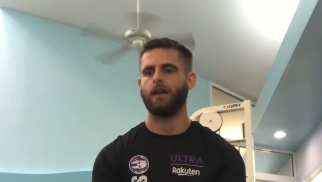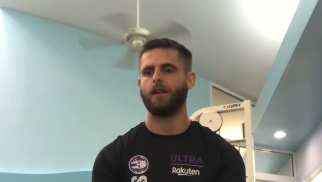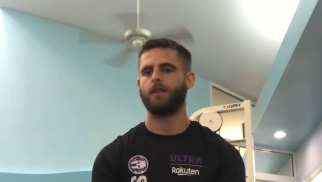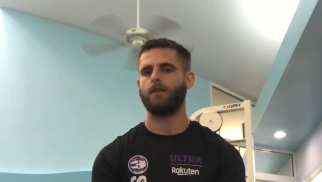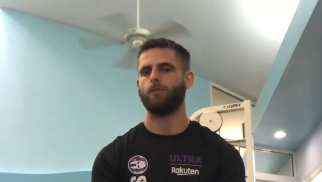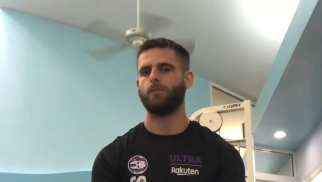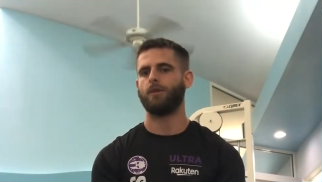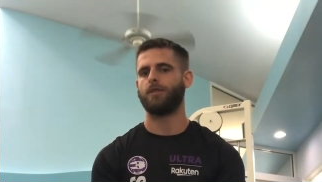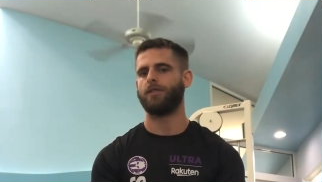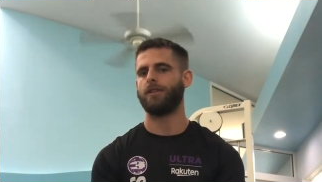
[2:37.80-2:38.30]

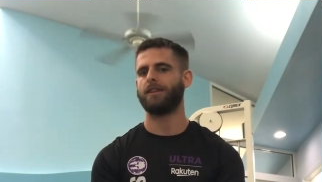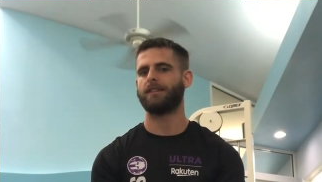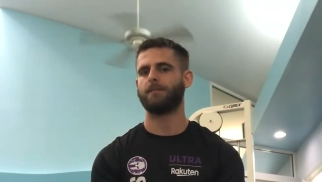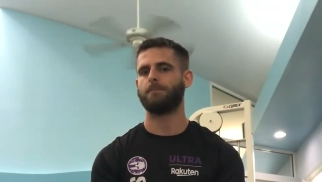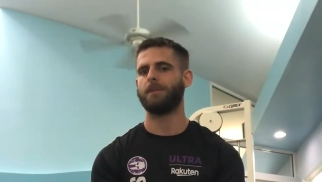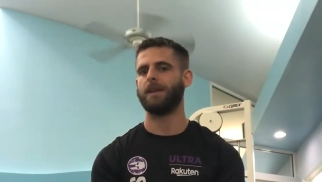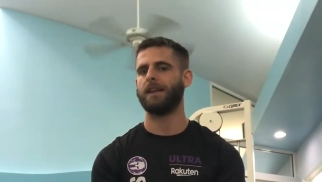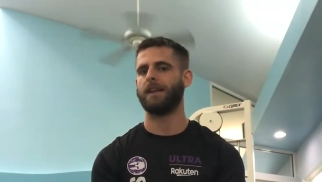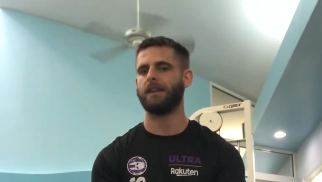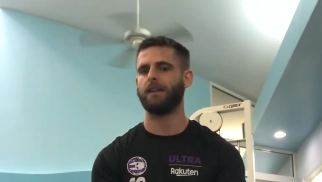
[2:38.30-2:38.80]
with this
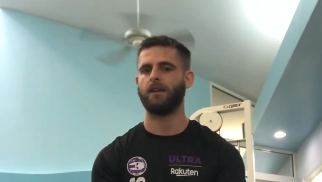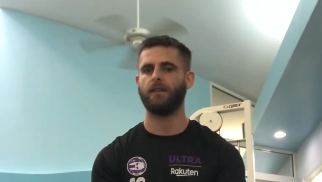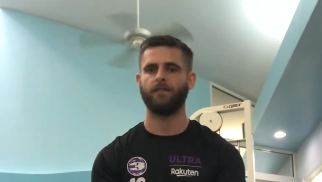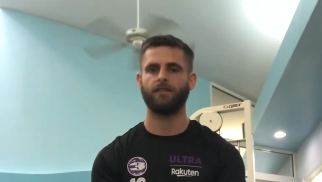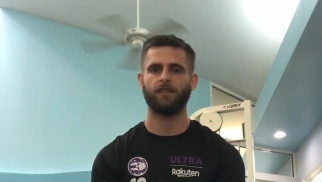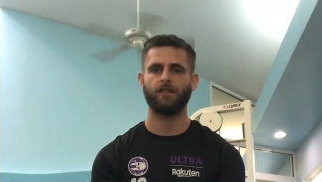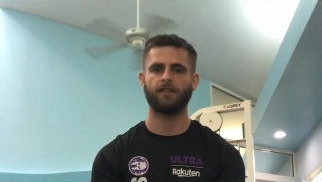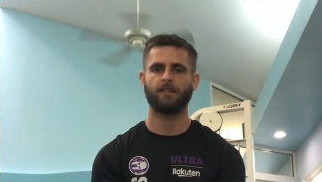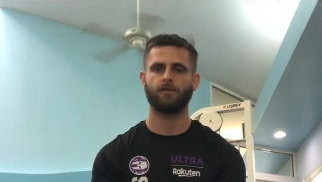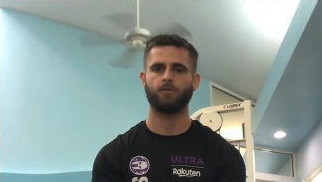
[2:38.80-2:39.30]
being your
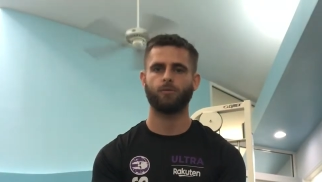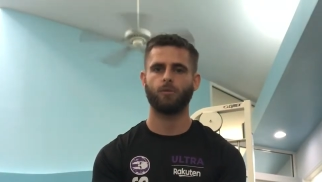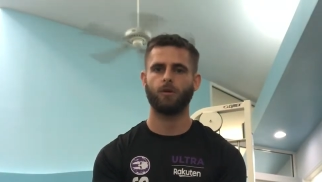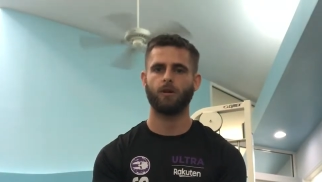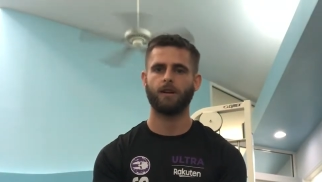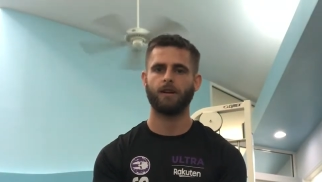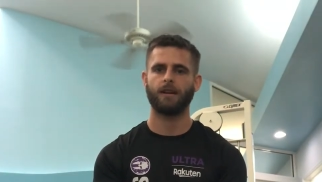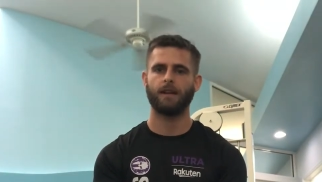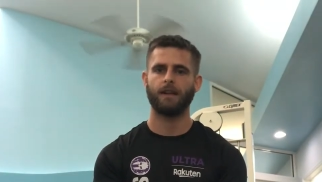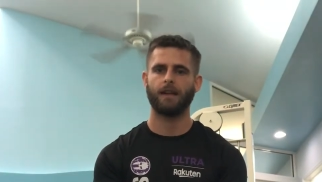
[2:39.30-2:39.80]
first
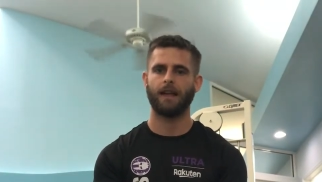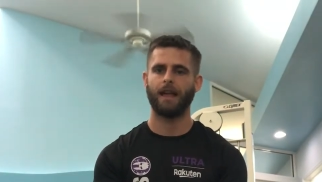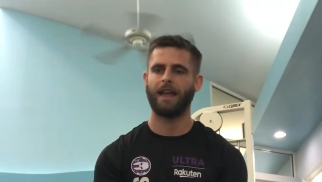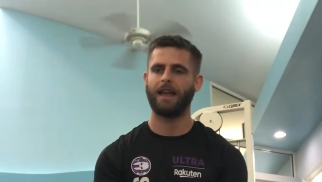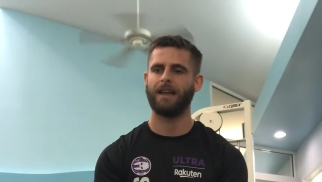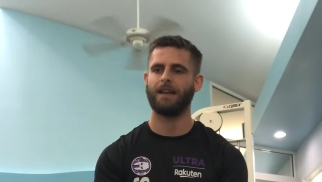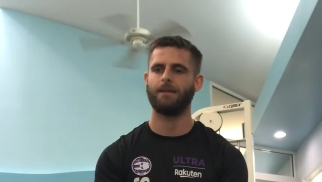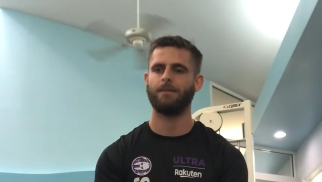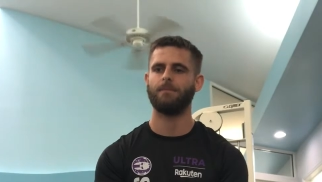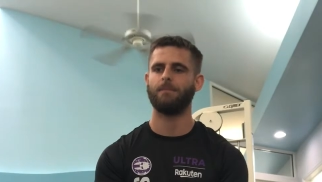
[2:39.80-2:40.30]
one, and
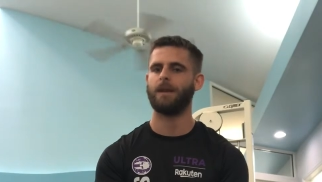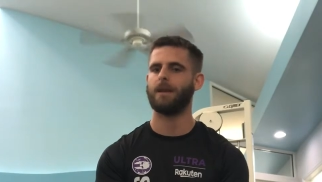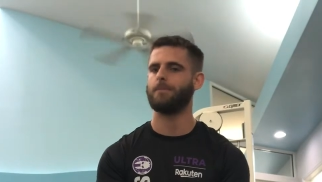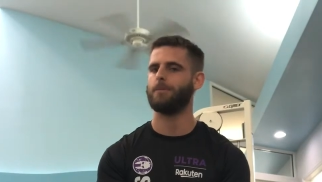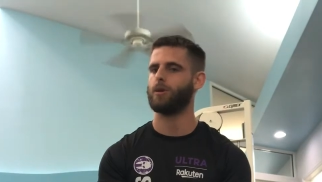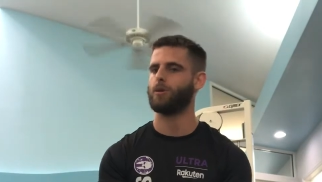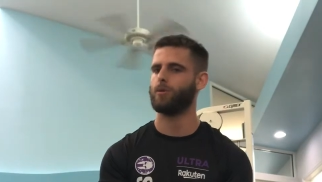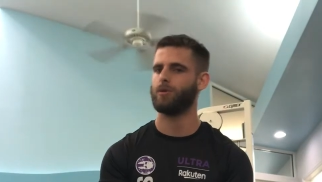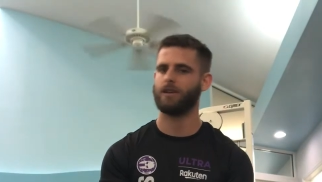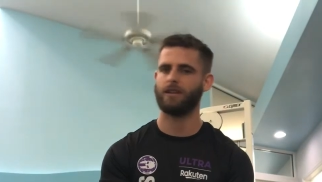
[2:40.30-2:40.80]
maybe
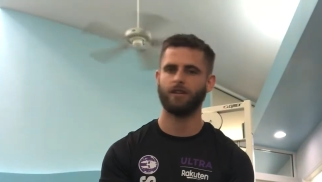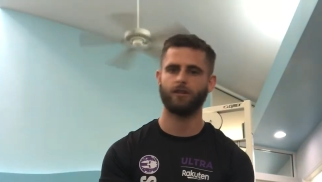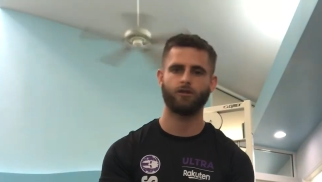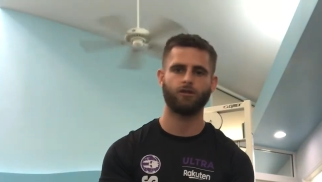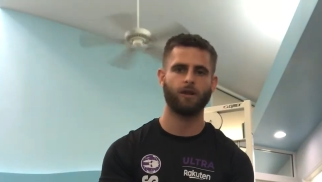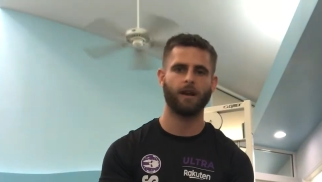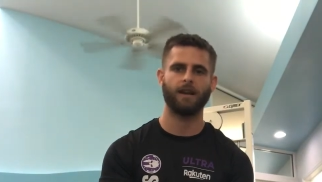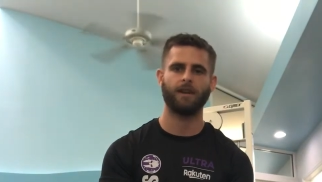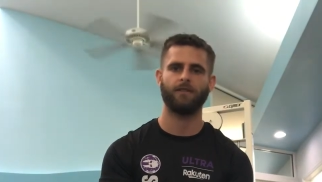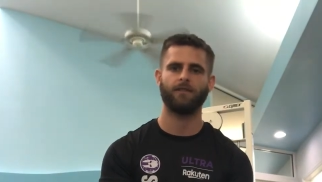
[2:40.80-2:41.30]
you didn't
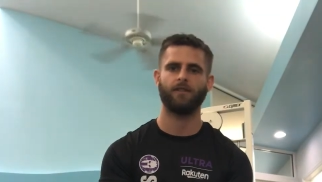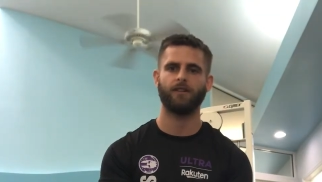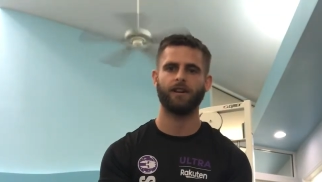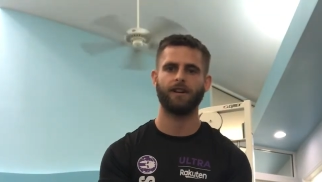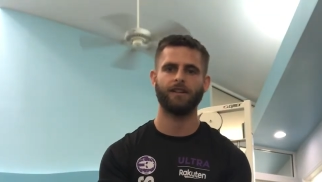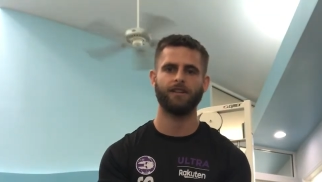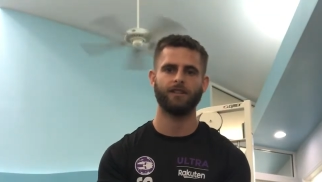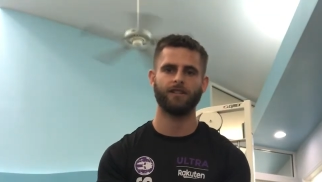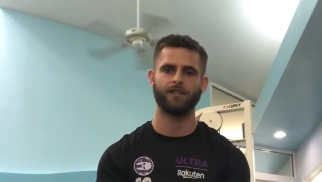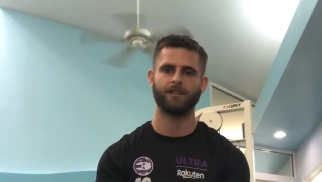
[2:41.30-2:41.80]
train for it,
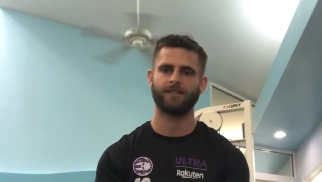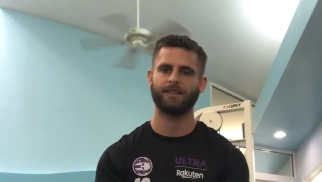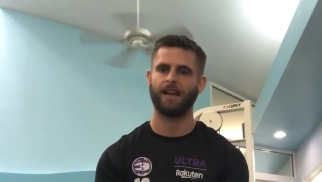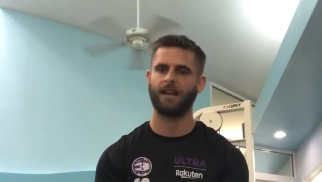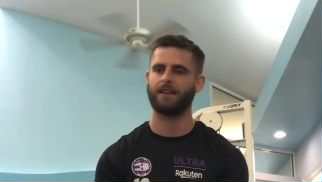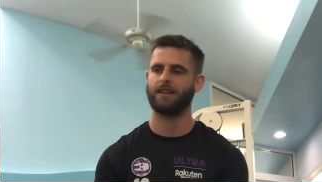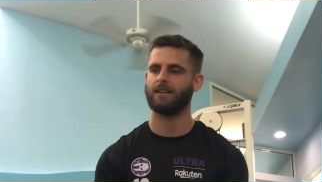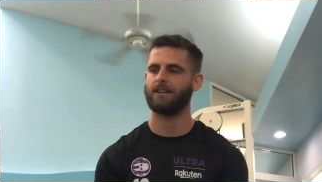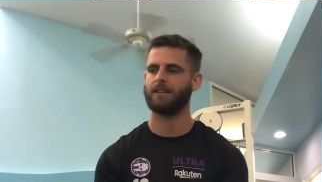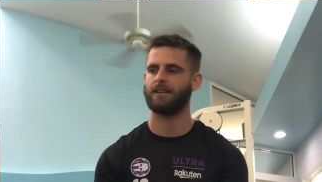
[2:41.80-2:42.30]
you just kind of
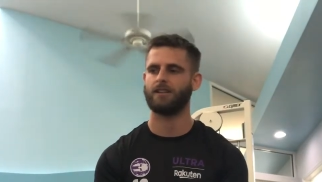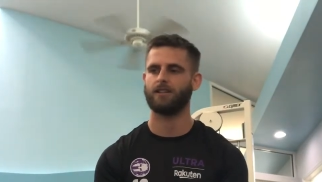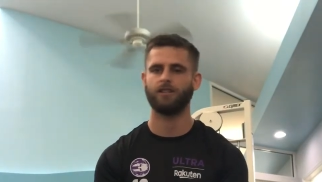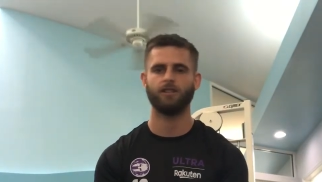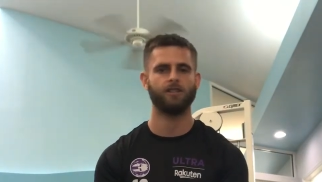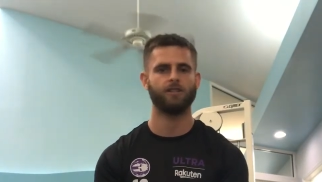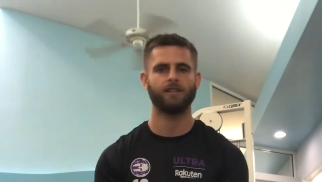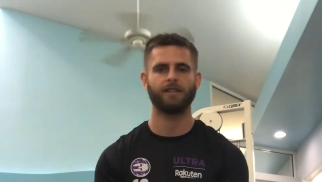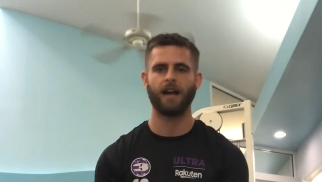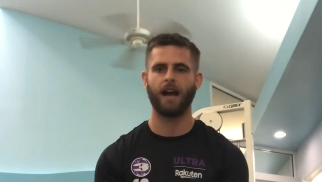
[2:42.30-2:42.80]

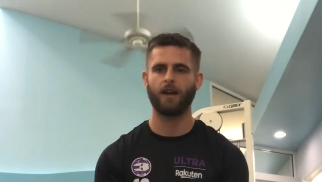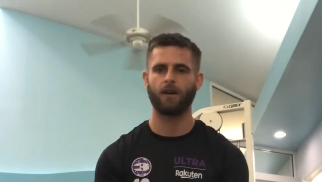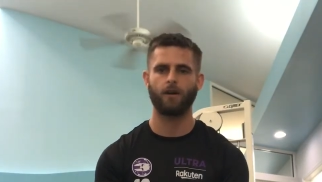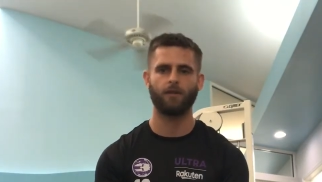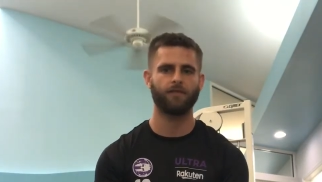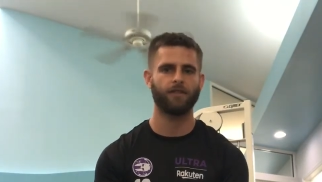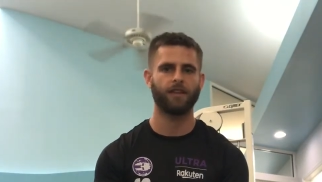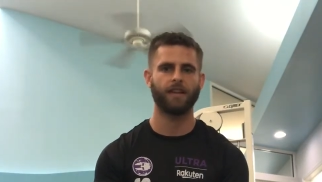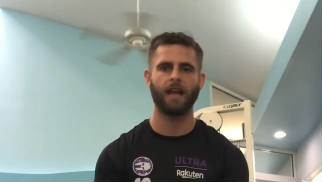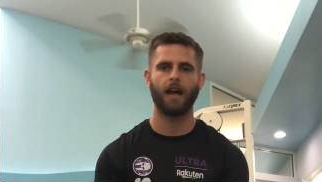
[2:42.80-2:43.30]
got off
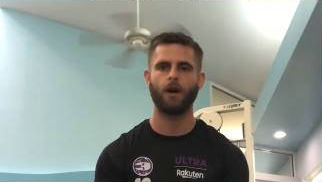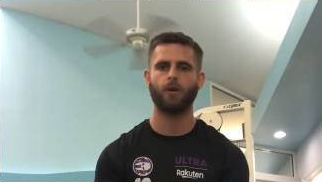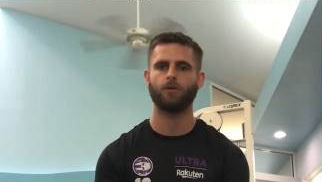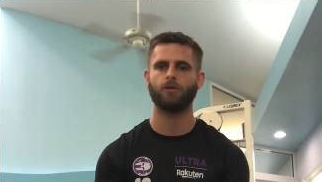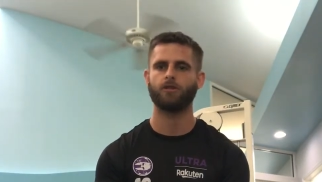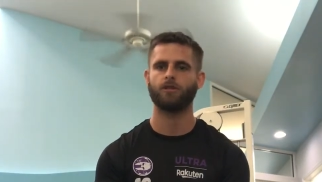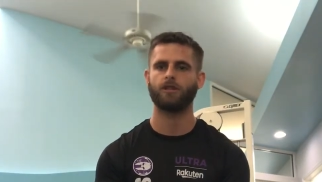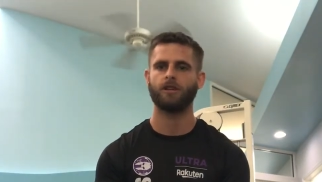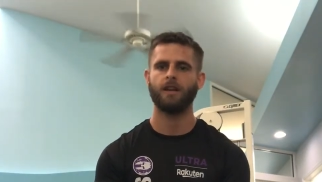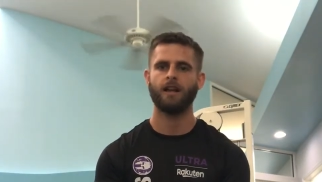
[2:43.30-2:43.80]
the couch
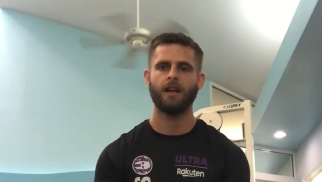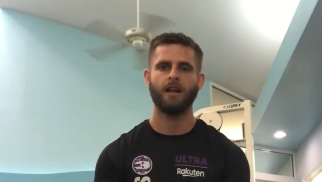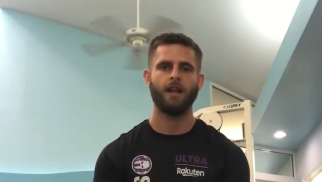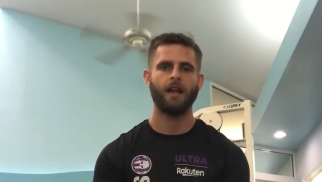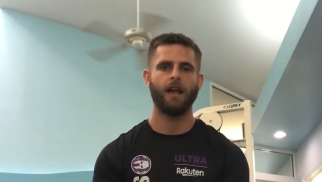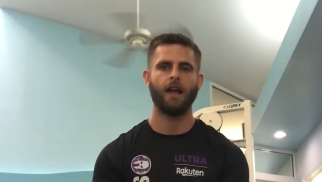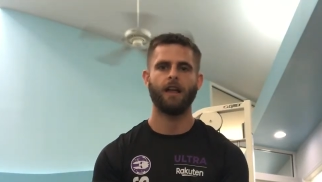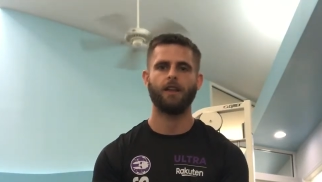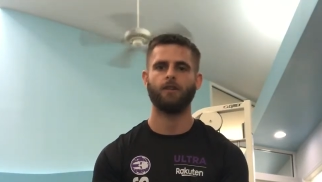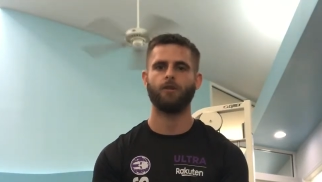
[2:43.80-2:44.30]

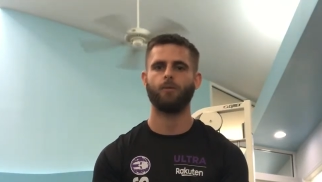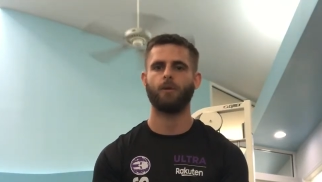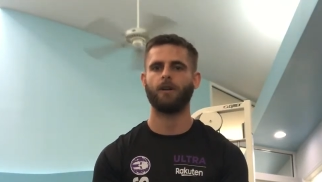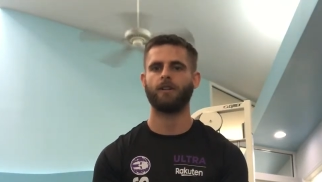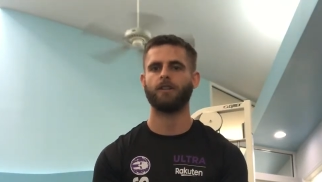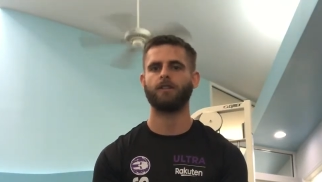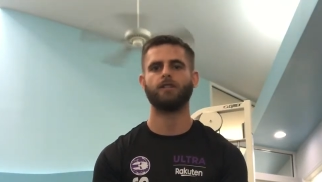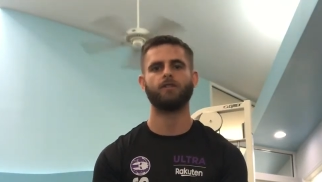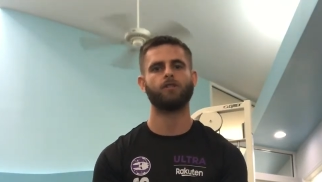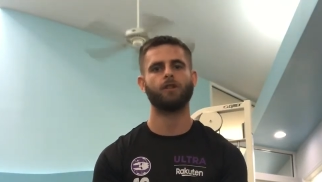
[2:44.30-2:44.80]
and you
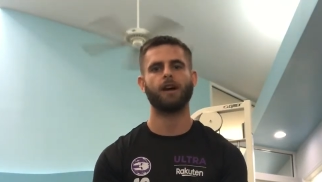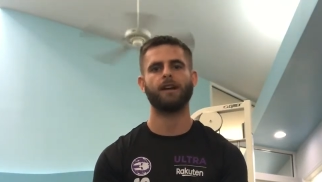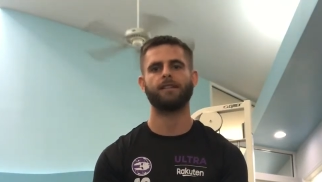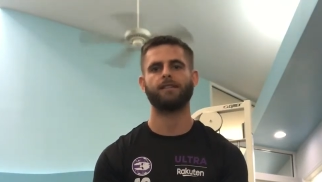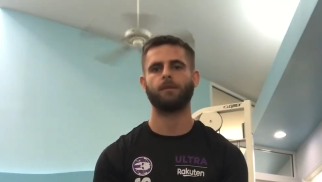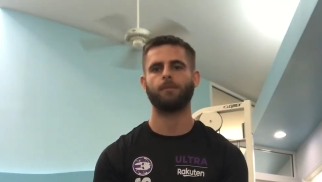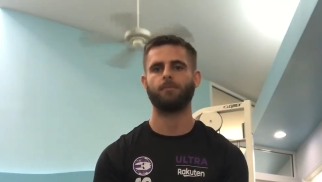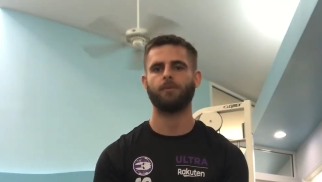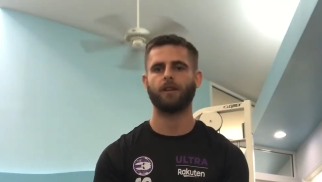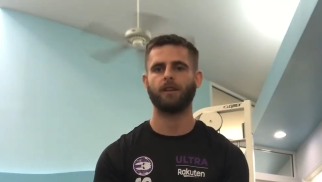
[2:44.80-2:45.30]
wanted to try
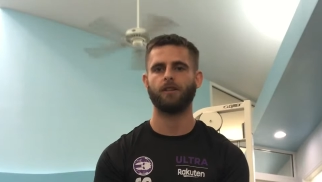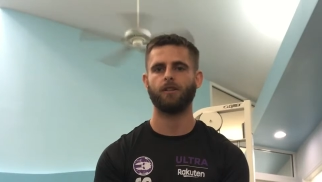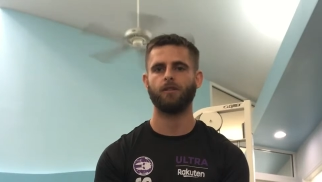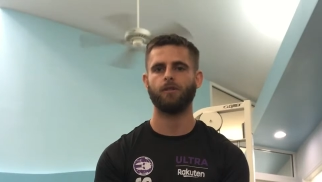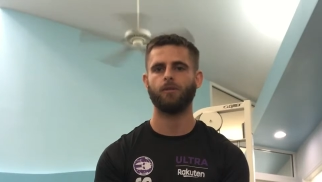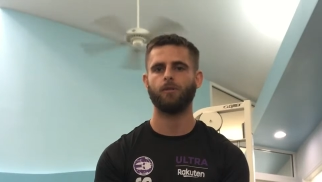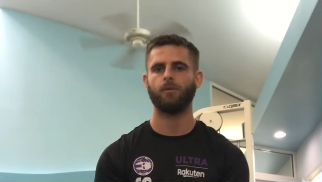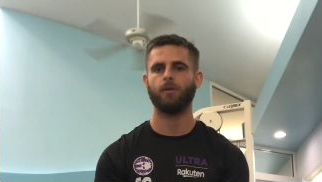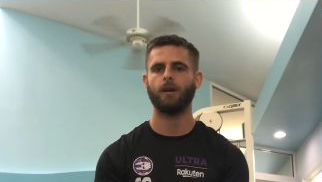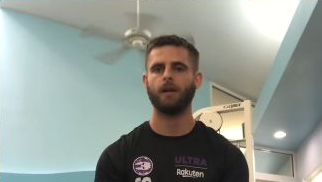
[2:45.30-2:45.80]
something new,